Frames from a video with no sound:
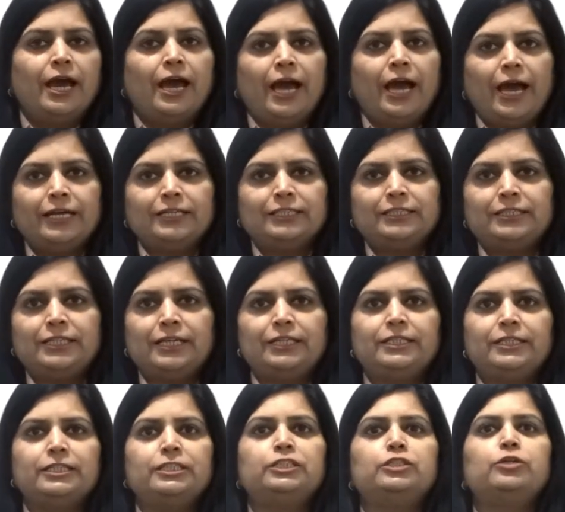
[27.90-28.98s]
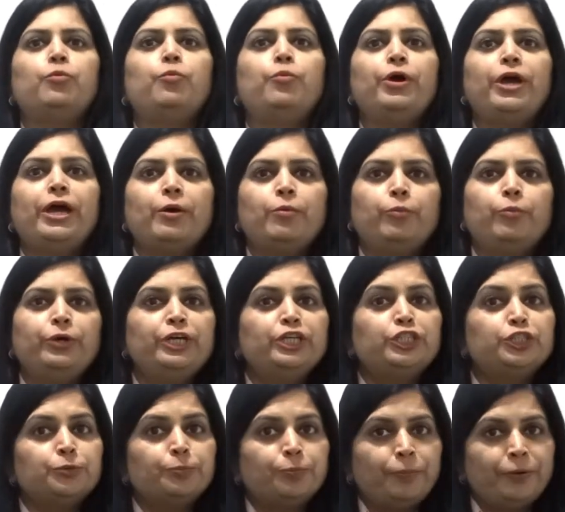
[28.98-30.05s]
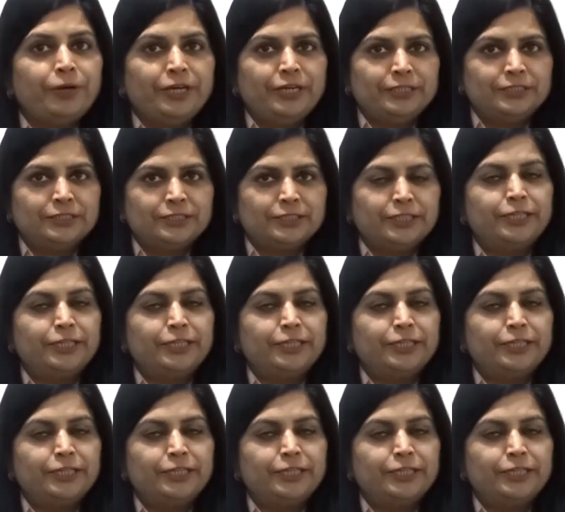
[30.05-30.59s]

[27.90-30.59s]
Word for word: Accent is the way we speak.